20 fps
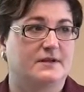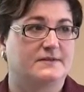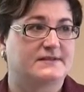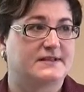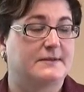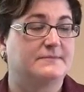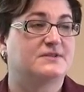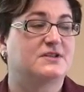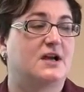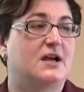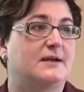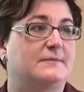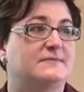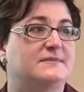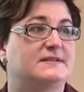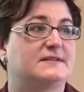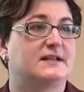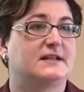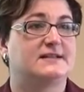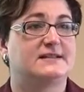
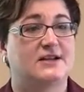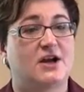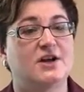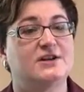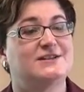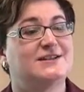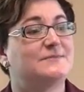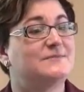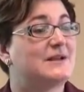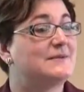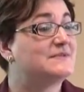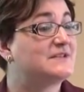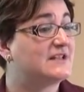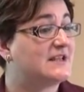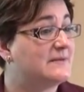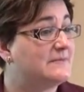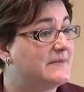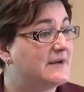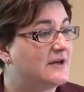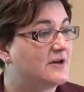sometimes, it's hard sometimes to
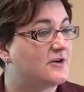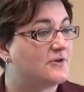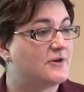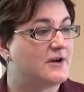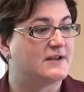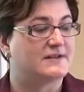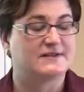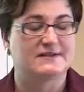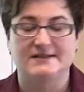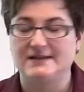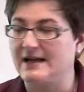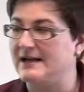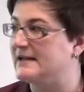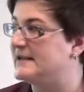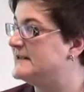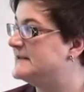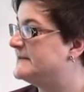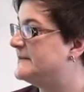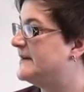compare across studies,